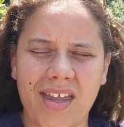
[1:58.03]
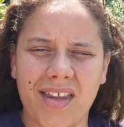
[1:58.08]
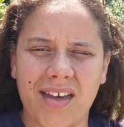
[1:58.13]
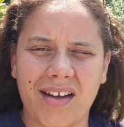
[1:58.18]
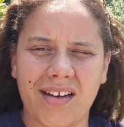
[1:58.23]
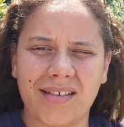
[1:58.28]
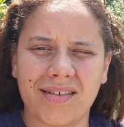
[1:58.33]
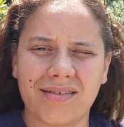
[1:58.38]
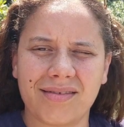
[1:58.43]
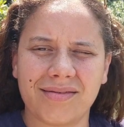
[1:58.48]

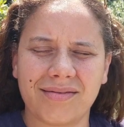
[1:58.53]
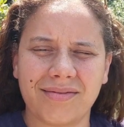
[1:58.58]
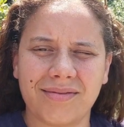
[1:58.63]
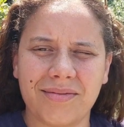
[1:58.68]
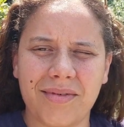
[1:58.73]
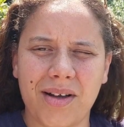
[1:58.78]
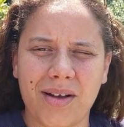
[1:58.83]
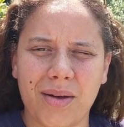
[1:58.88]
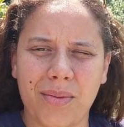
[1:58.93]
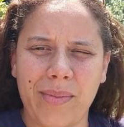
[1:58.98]
Hey there,
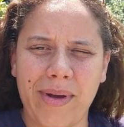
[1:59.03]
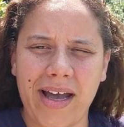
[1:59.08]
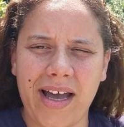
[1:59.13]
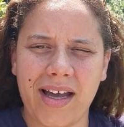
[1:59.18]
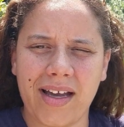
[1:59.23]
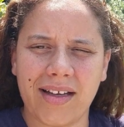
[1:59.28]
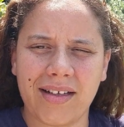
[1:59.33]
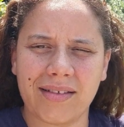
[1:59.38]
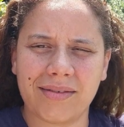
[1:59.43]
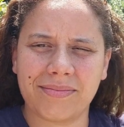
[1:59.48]
Welcome
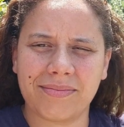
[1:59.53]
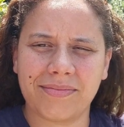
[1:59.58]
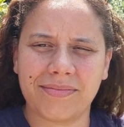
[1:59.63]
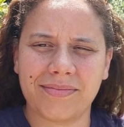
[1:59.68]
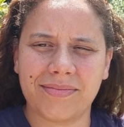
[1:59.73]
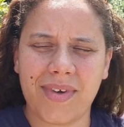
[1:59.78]
back.